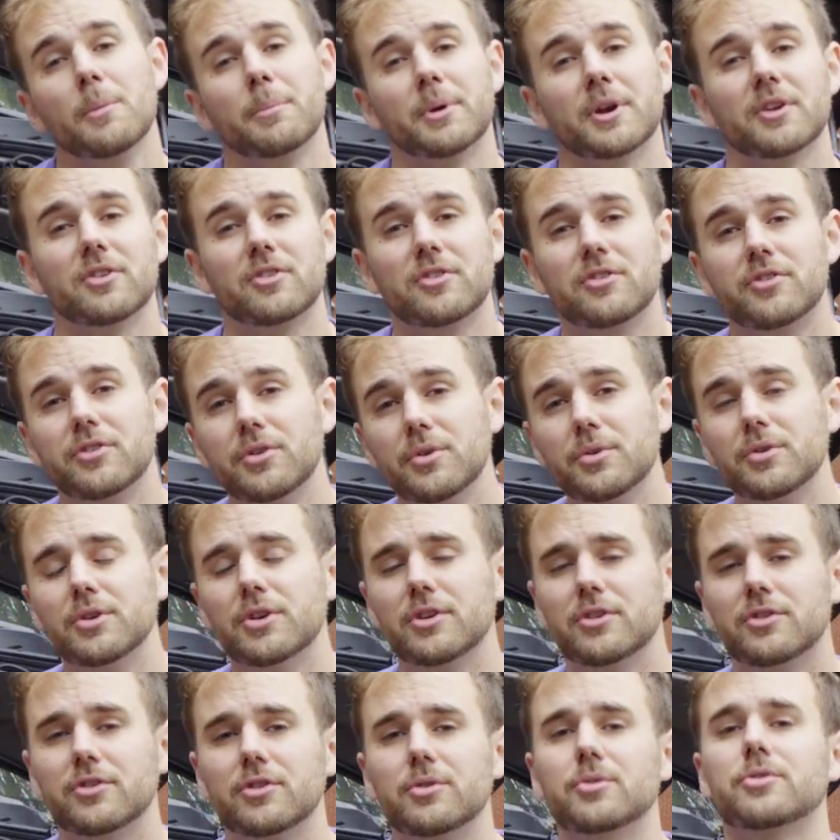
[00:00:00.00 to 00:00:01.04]
but as soon
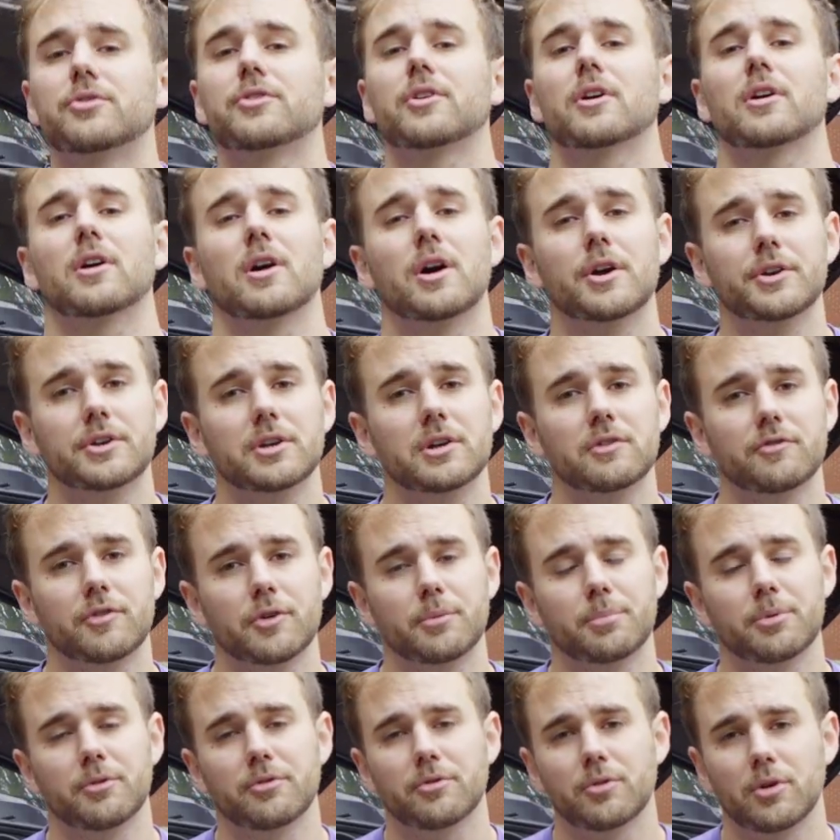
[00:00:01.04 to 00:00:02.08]
as you start hunting
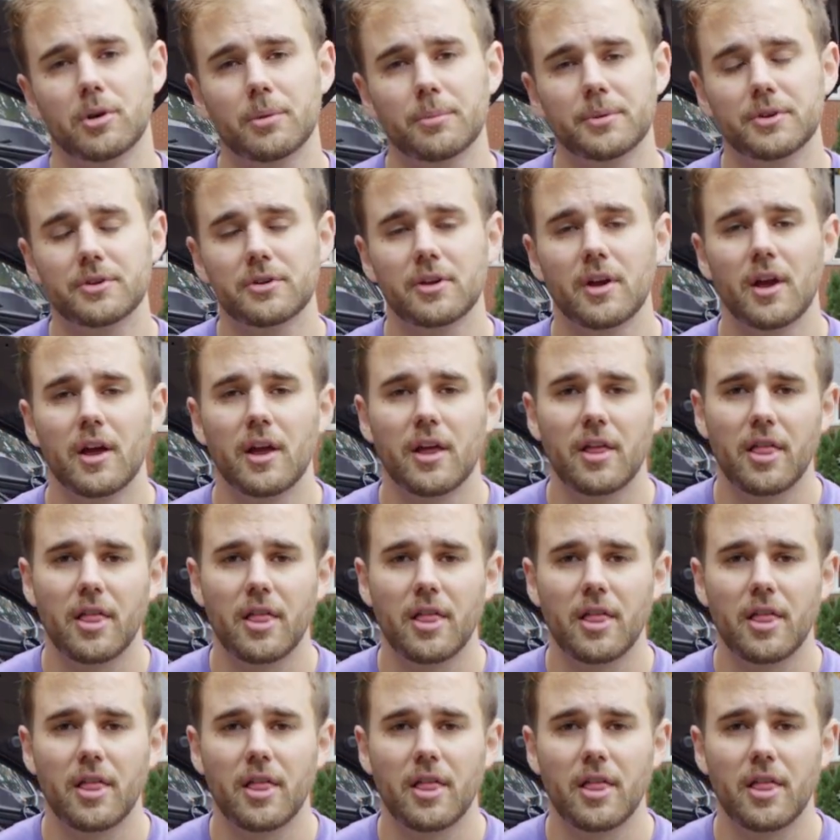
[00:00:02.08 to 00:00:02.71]
for performance,